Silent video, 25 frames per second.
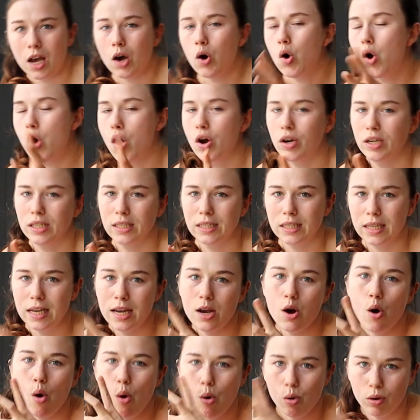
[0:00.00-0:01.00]
are
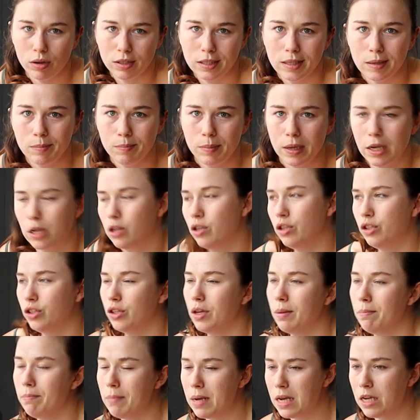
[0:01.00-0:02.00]
honestly awesome because
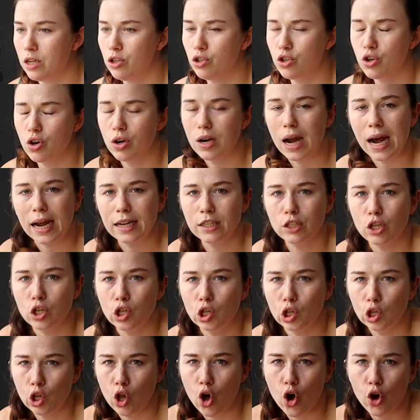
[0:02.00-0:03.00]
it means you're nice
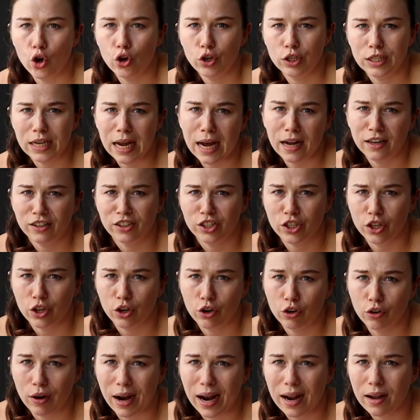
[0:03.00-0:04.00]
and low down to
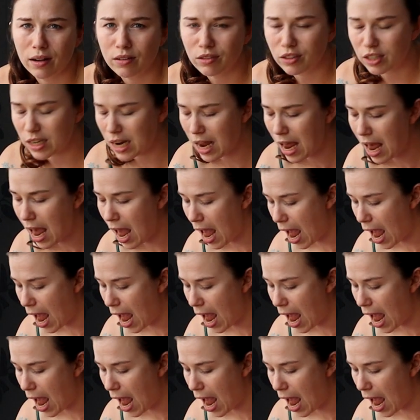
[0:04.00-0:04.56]
the ground